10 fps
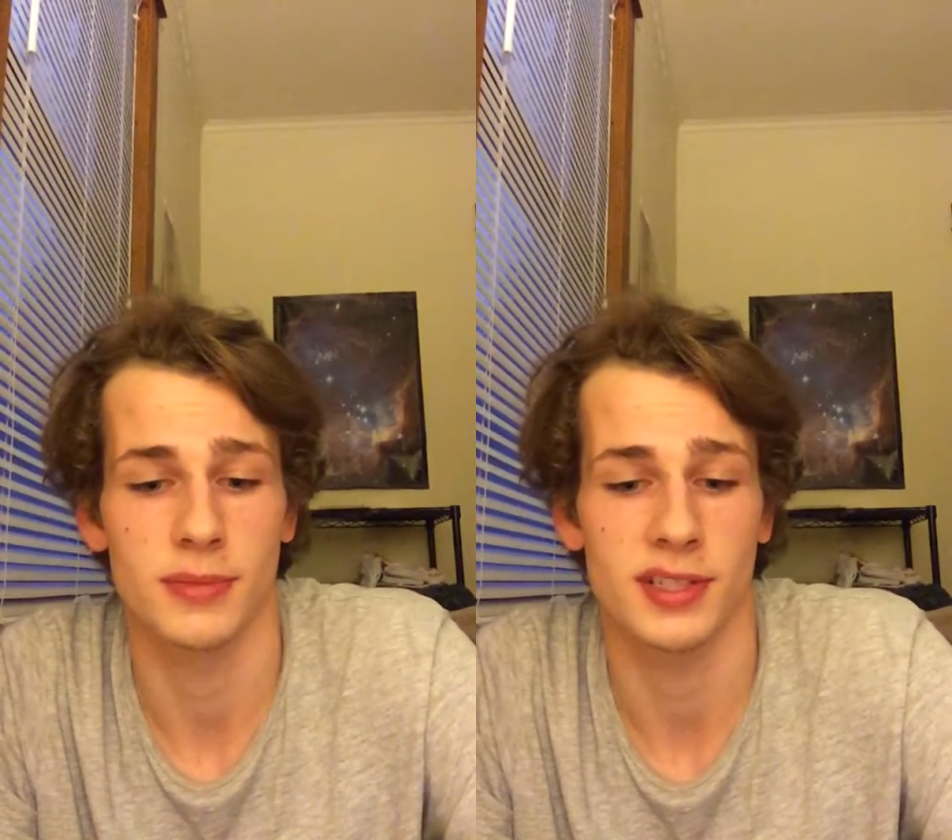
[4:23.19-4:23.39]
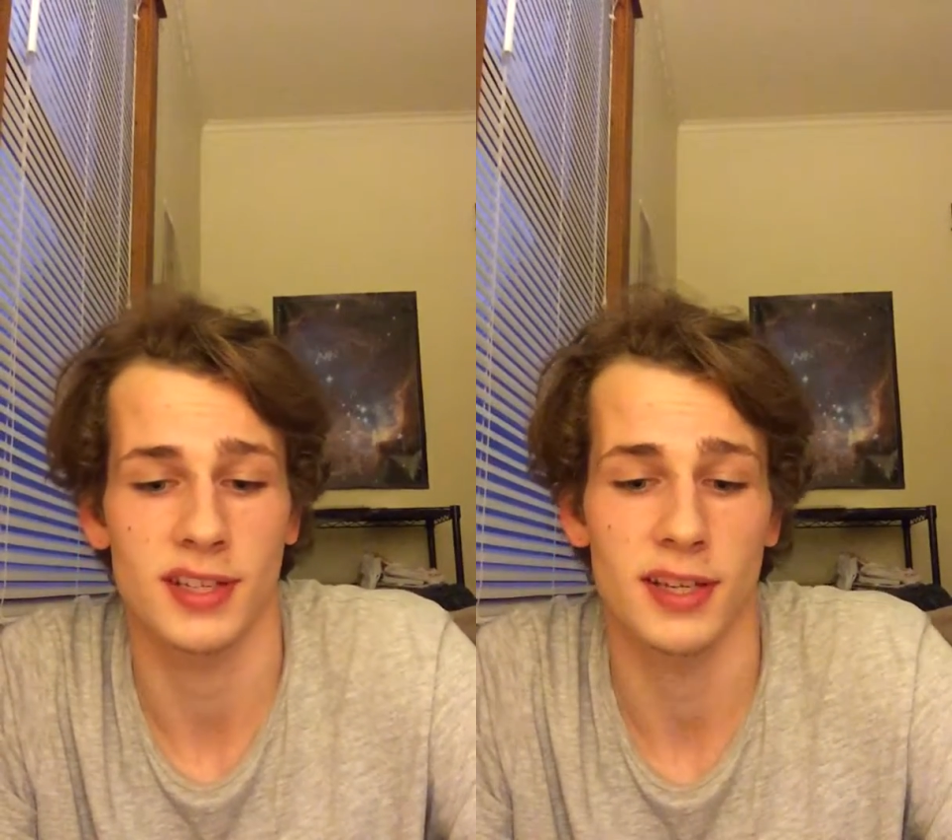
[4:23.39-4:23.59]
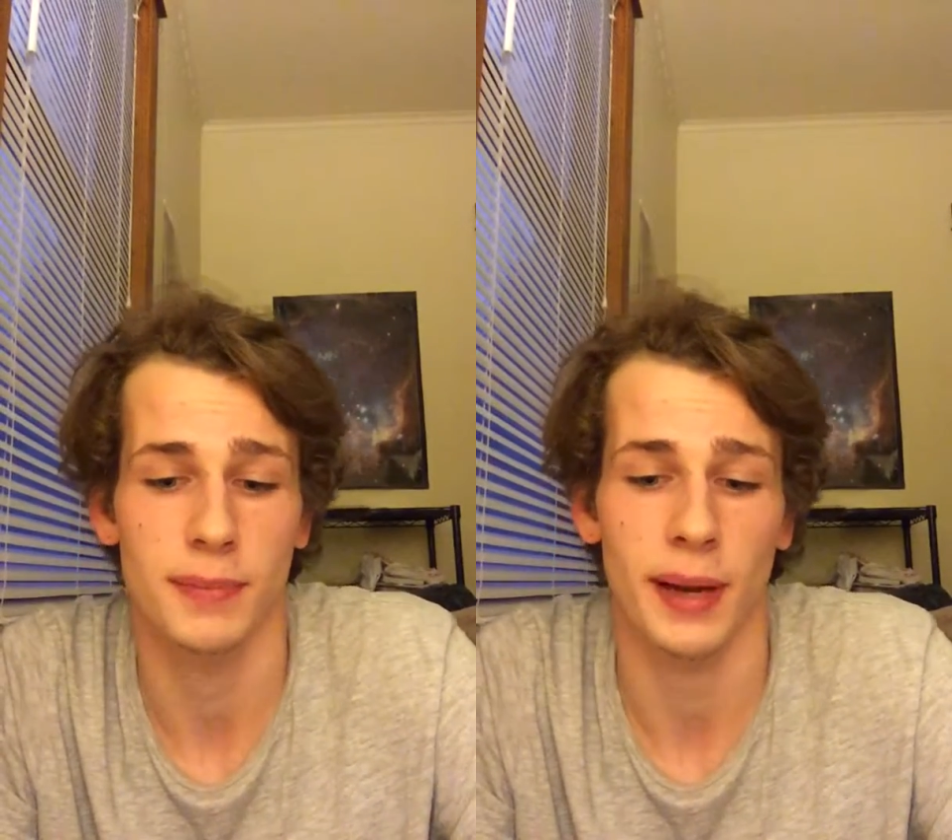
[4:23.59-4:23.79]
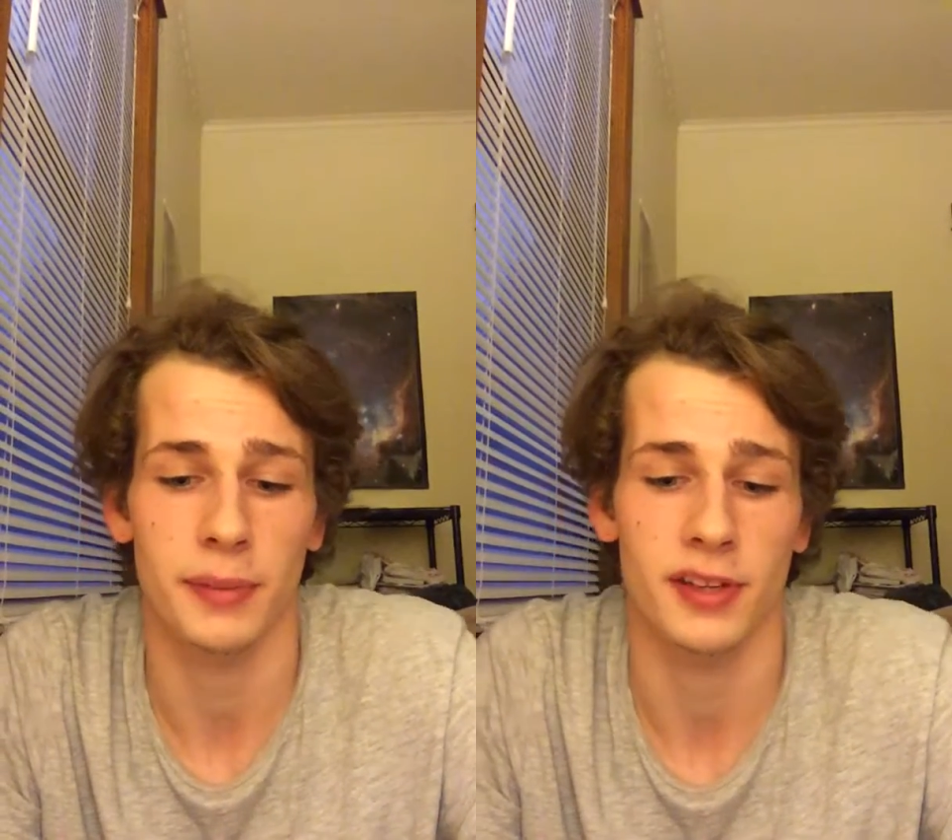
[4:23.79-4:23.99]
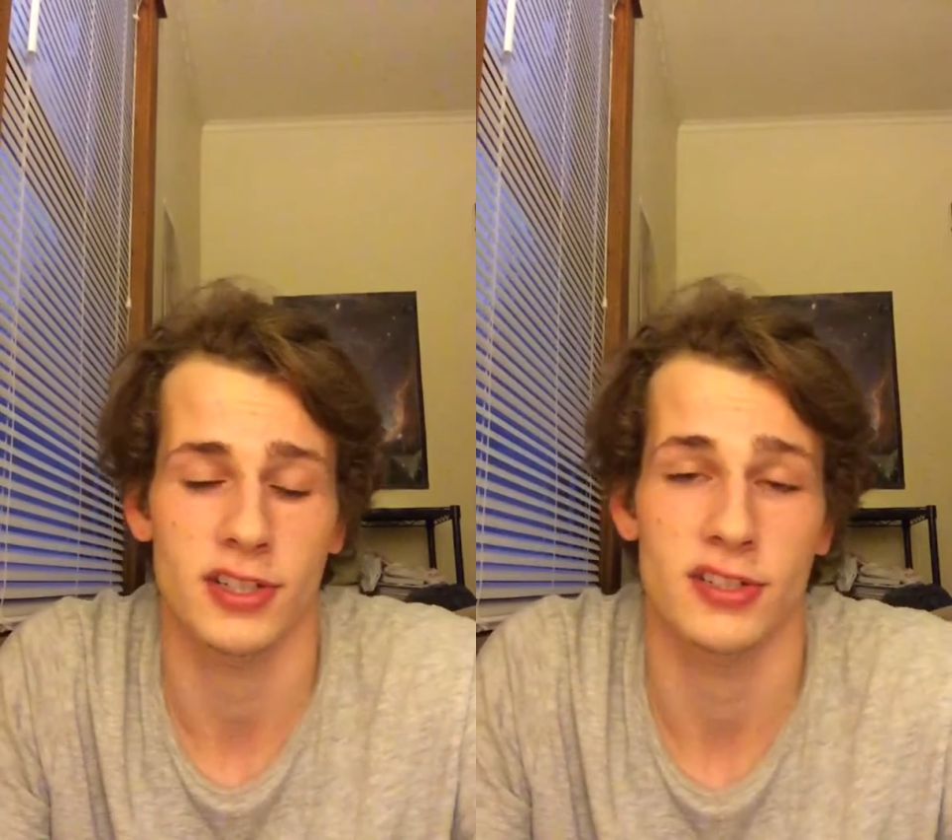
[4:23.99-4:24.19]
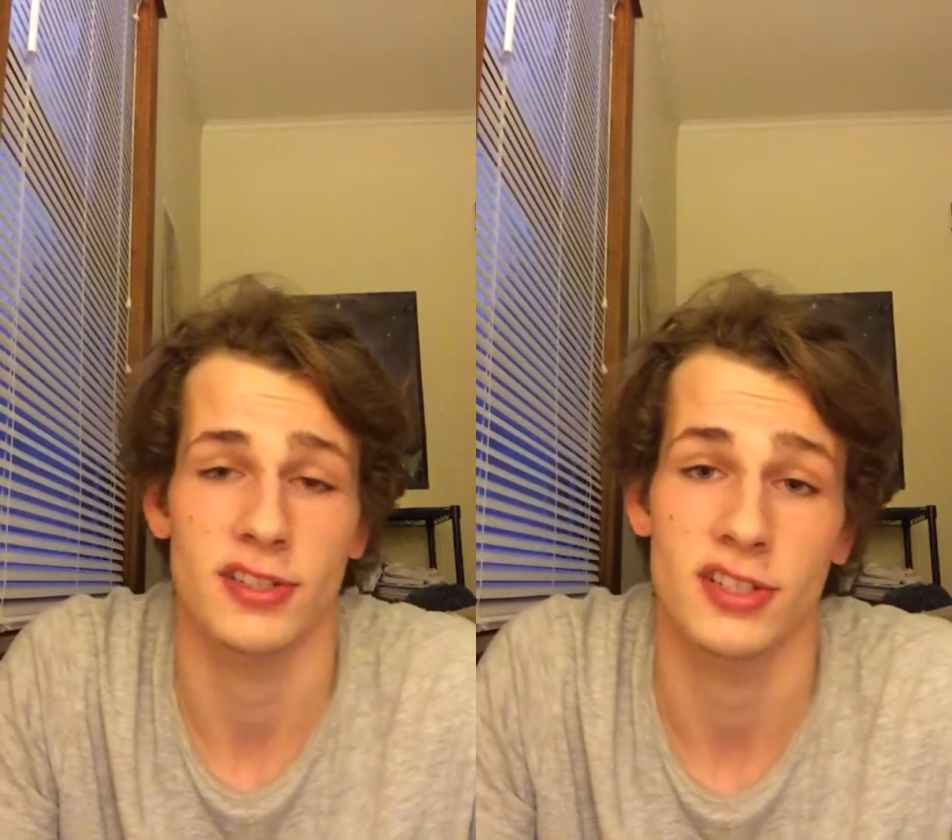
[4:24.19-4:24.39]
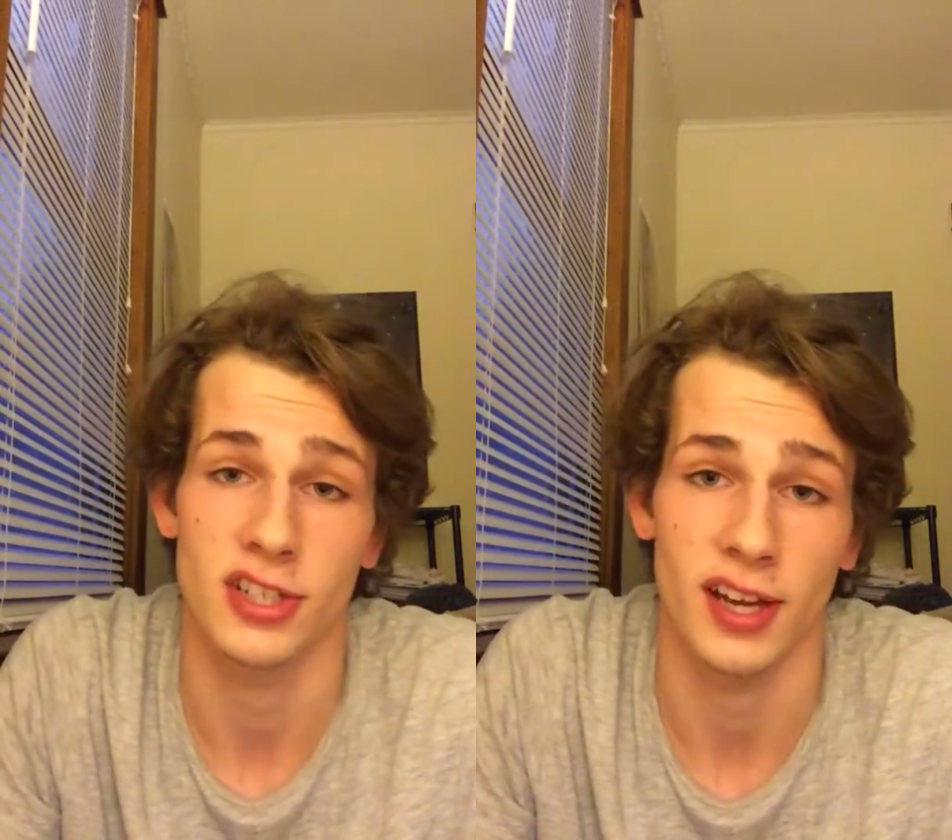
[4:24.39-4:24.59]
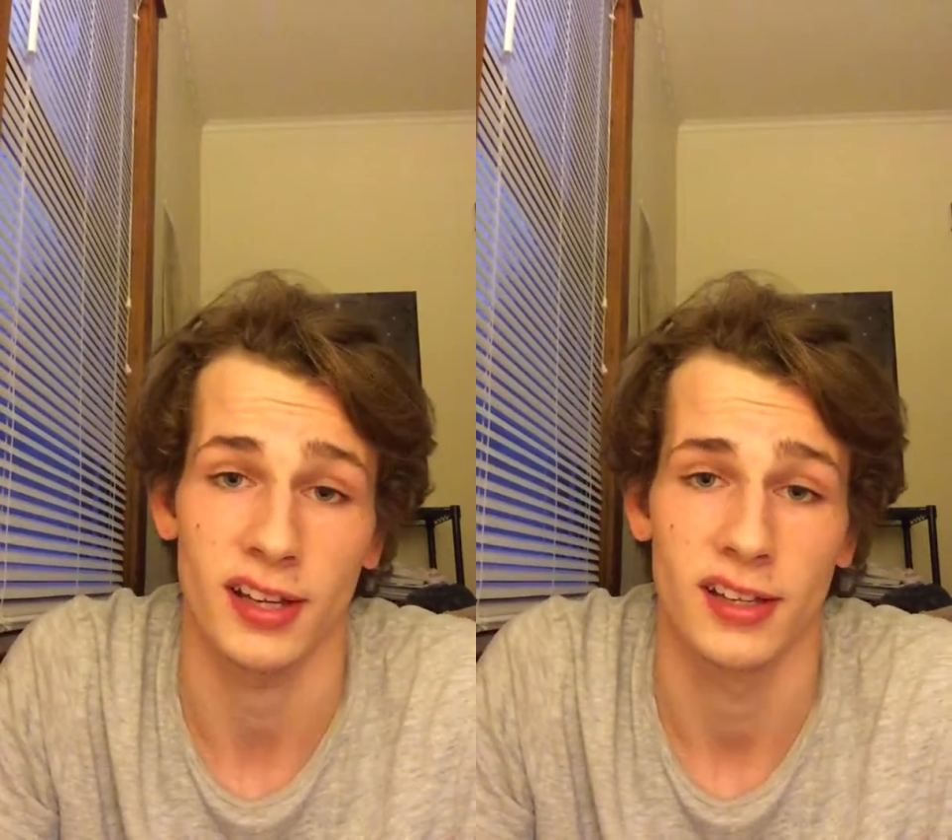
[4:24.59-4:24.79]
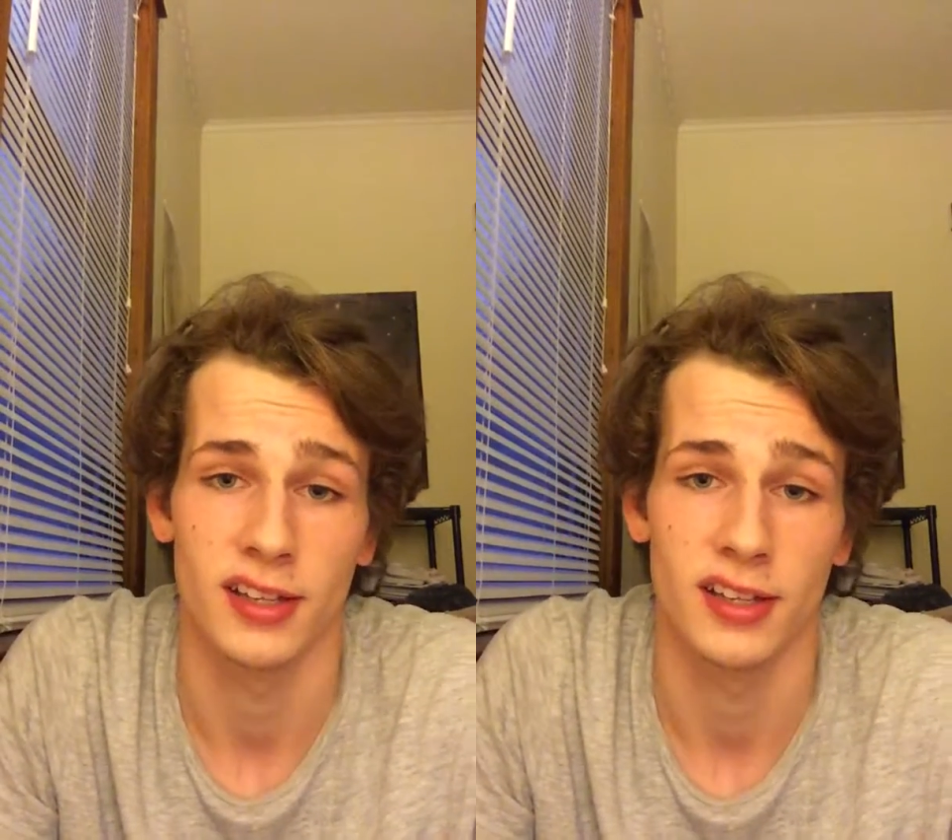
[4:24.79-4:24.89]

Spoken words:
is to keep populations in check